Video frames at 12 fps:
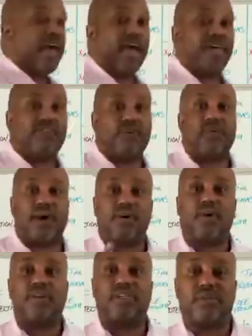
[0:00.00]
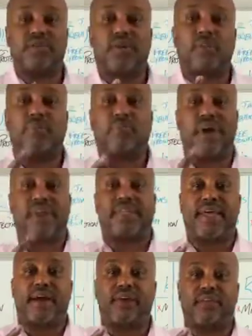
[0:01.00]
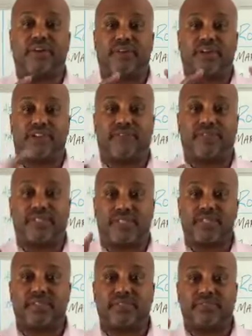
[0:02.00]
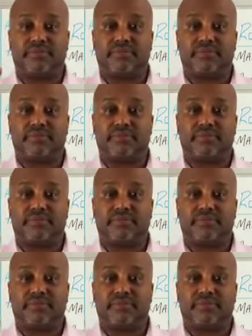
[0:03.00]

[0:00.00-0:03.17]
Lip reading: And so what I want to do is I'm going to break down their differences